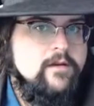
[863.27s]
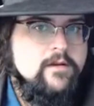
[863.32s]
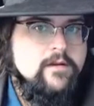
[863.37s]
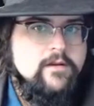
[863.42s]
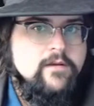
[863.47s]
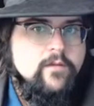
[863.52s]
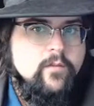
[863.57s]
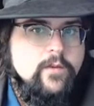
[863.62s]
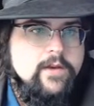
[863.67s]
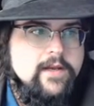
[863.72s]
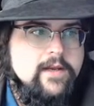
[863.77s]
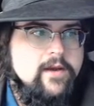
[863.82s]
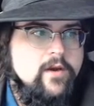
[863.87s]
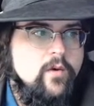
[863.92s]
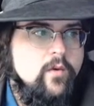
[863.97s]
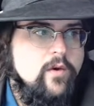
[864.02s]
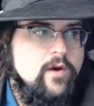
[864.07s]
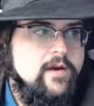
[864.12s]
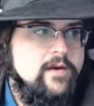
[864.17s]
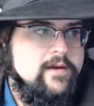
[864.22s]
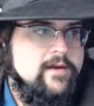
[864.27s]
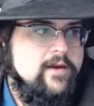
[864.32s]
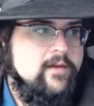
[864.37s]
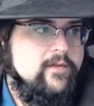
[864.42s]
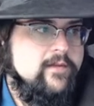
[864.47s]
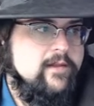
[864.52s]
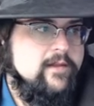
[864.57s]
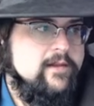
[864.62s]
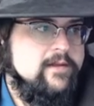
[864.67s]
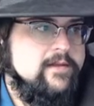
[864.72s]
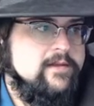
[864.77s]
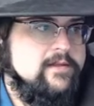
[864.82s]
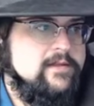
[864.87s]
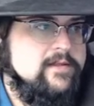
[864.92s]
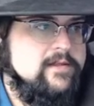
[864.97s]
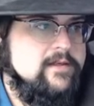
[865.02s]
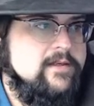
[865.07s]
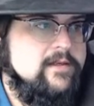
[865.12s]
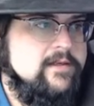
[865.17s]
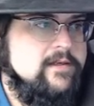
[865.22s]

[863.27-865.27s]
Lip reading: then we go on down the list